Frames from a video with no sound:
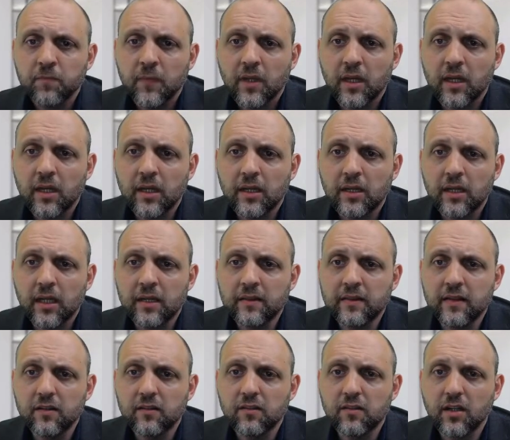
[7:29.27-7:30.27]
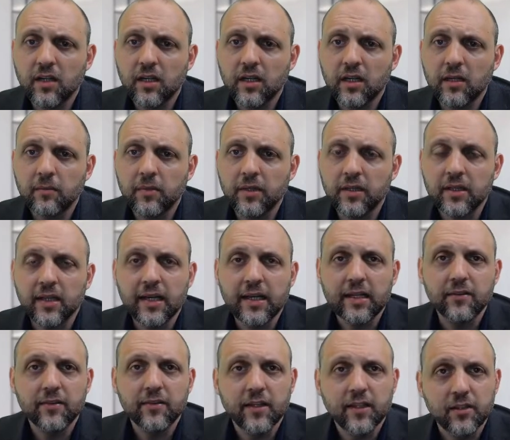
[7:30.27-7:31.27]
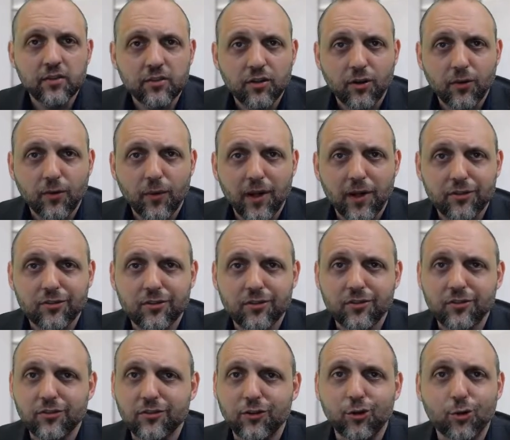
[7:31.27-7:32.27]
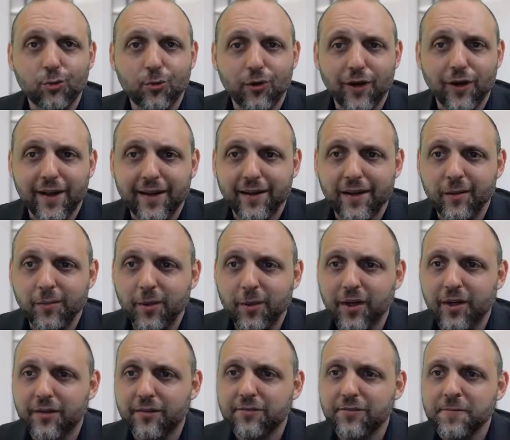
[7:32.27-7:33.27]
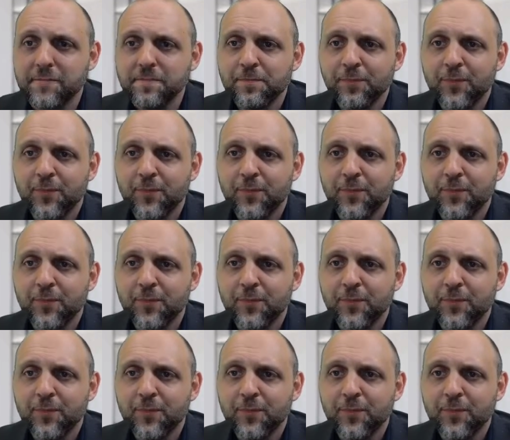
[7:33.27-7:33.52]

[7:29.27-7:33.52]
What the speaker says: And at this time, in light of the considerations enumerated above,